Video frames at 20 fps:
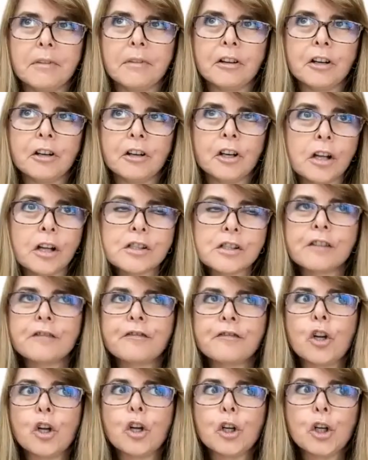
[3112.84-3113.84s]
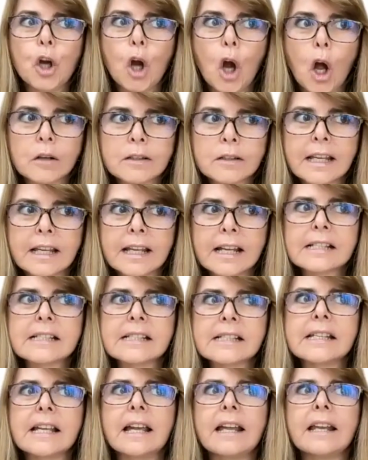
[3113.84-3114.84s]
Lots of good
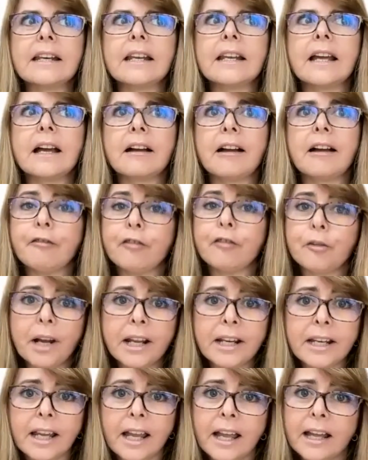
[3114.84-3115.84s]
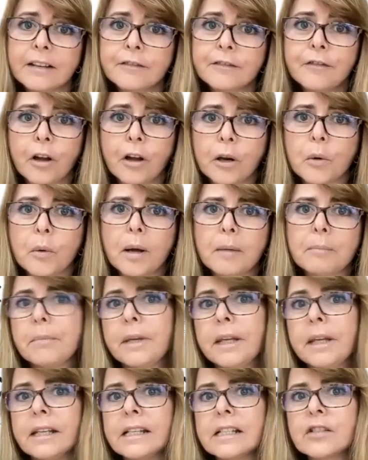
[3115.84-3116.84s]
contacts, and I've already had follow-up
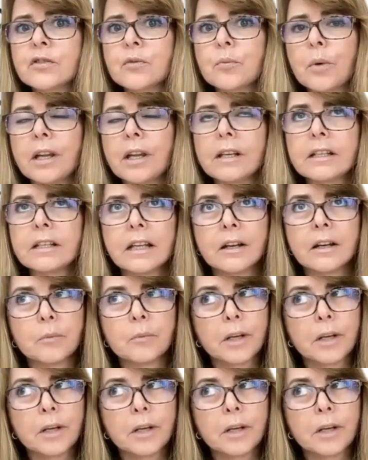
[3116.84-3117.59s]
meetings with